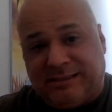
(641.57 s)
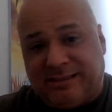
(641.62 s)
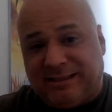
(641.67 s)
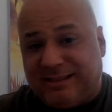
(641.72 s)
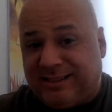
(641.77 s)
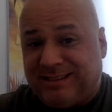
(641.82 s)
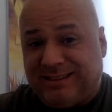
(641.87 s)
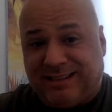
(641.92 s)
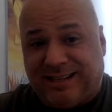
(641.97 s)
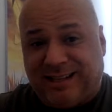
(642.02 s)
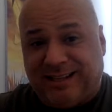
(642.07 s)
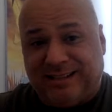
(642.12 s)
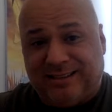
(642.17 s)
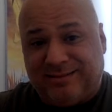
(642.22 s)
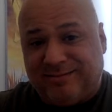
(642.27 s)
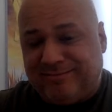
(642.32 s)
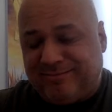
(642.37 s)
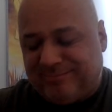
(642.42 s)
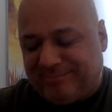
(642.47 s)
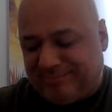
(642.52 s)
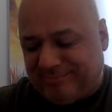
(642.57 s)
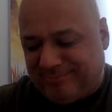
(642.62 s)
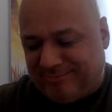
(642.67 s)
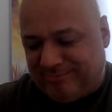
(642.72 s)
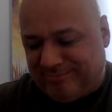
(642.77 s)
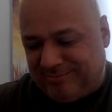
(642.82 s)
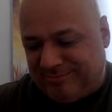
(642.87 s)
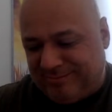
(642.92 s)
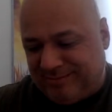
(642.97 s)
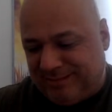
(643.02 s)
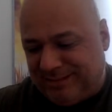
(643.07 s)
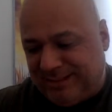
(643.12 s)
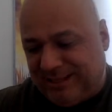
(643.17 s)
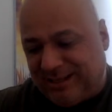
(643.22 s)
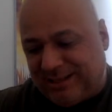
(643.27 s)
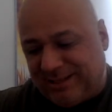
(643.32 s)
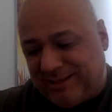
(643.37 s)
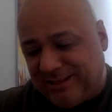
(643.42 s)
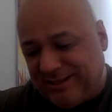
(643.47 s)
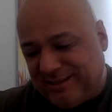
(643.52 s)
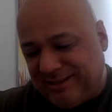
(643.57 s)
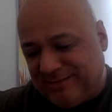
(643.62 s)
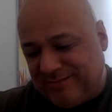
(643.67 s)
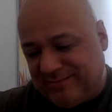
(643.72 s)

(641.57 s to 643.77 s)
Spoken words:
it's not. It's not good.